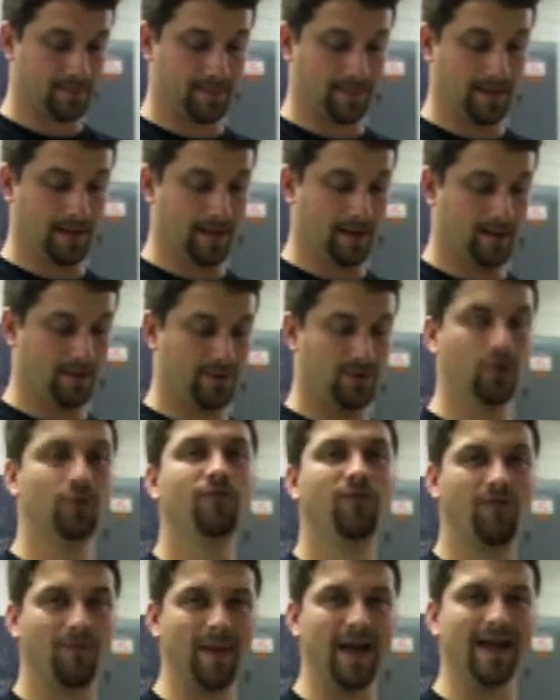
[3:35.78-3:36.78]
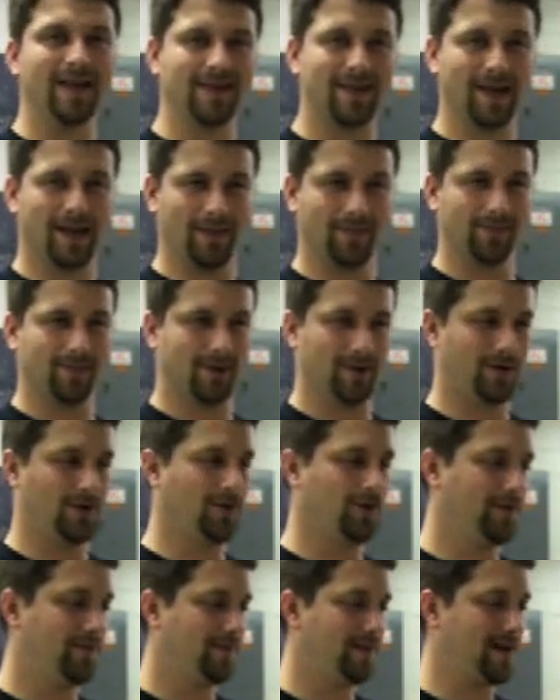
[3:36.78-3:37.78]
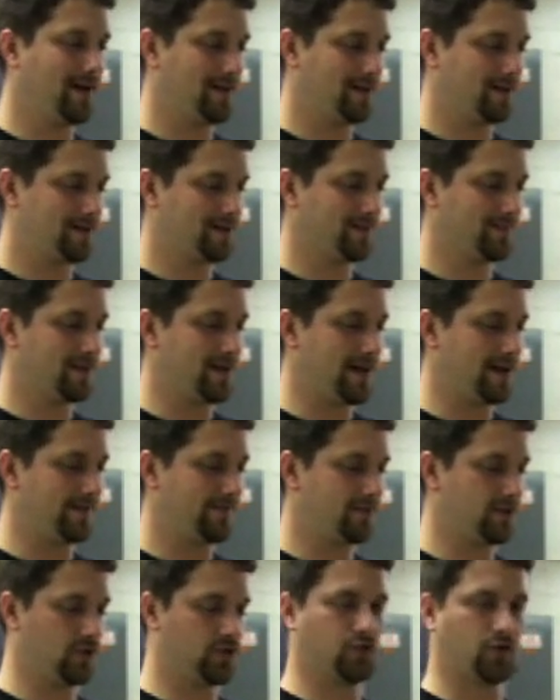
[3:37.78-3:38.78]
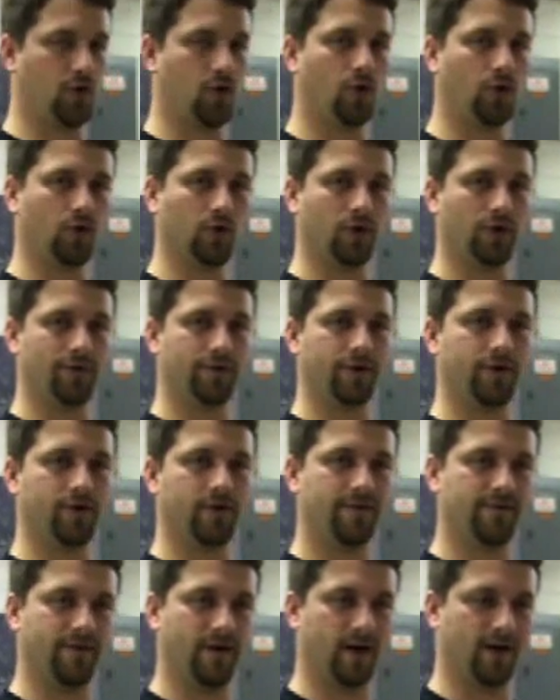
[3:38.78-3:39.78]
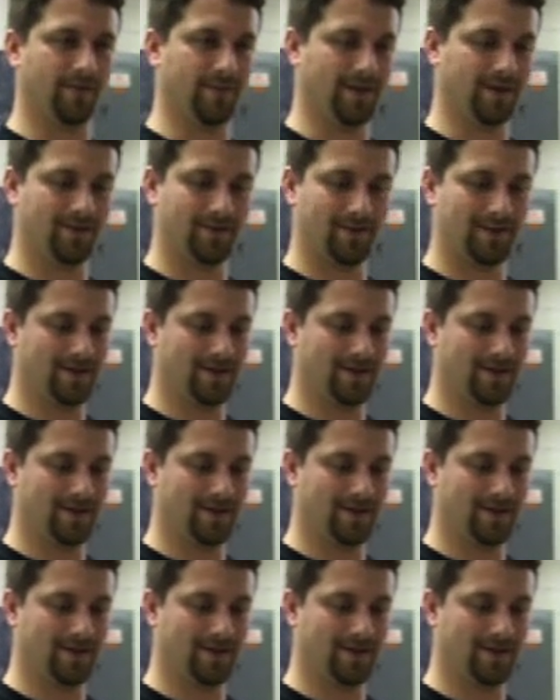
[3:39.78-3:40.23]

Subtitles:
And you've made them. You know, you've got some kind of control over your environment.